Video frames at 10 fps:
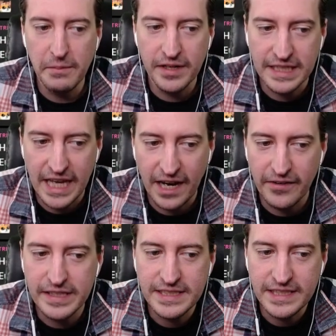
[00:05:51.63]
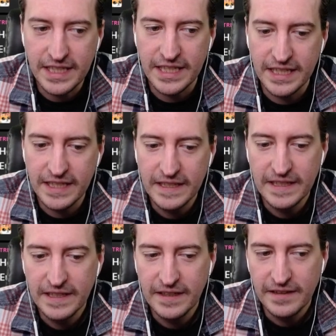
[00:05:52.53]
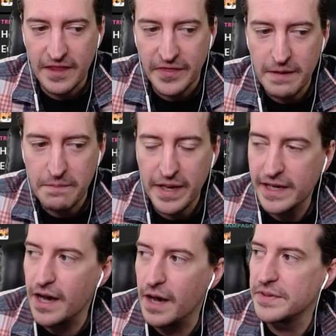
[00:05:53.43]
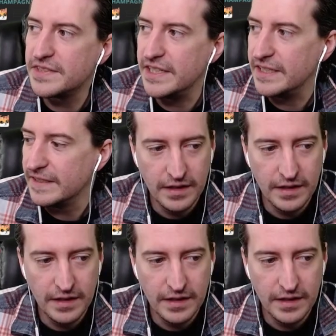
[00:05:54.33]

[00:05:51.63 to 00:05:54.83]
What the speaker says: to guarantee that they pick up a seat.